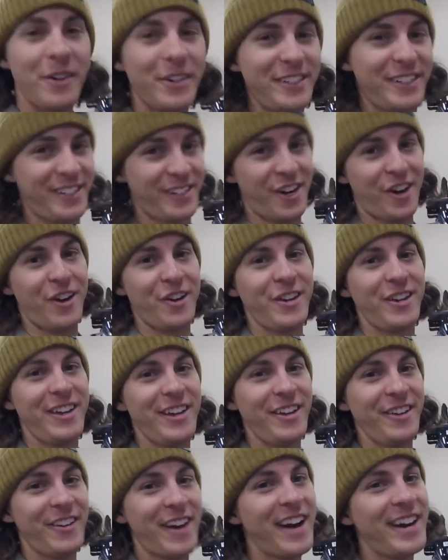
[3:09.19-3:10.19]
It's turnkey
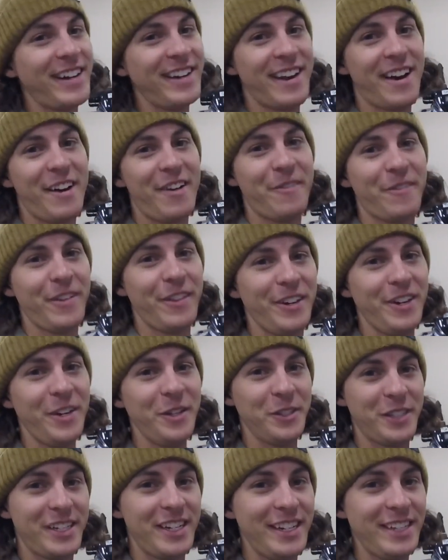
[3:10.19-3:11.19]
ready now for the new
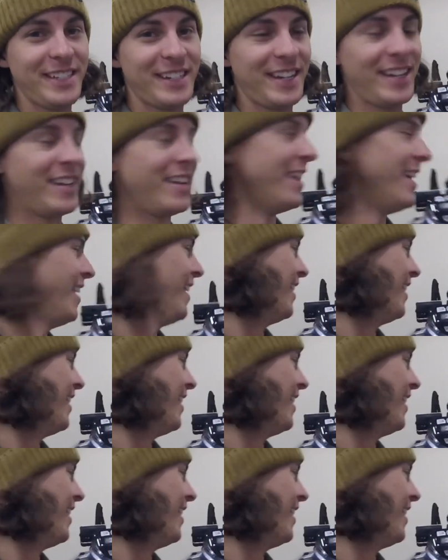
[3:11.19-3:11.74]
season.